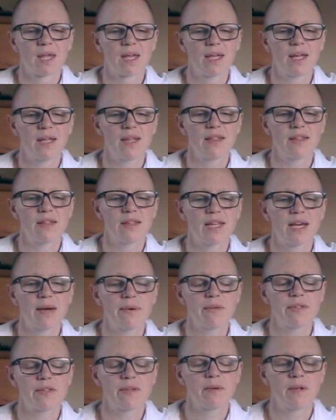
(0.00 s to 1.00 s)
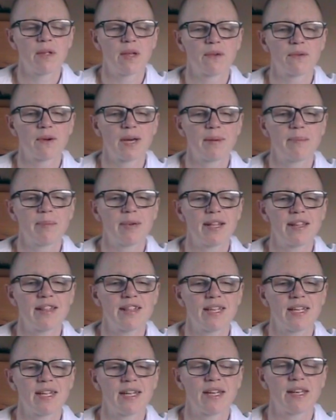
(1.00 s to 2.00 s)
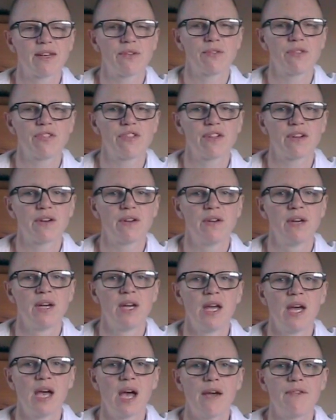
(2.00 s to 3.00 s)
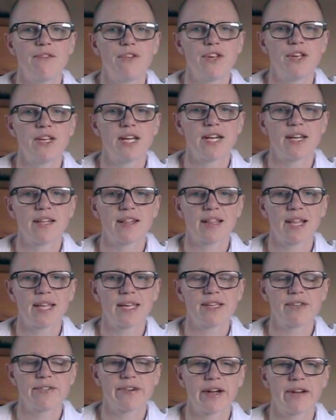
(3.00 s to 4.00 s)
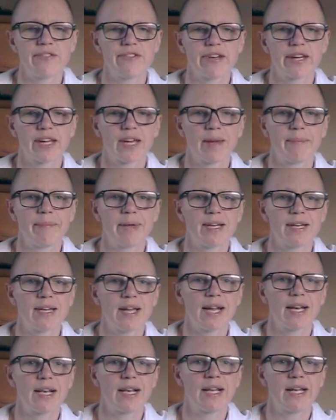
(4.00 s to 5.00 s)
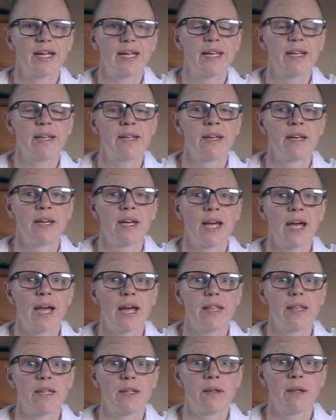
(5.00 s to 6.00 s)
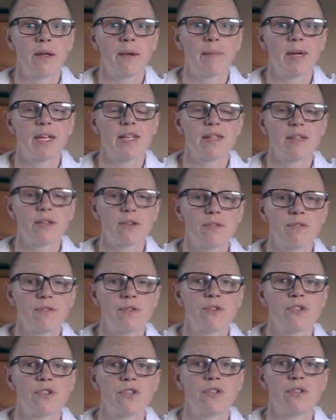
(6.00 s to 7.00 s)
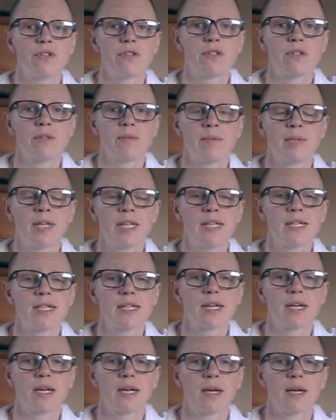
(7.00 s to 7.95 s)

and so that was a great blessing. And also a few days later, after I came back to Adelaide, had the amazing good fortune to meet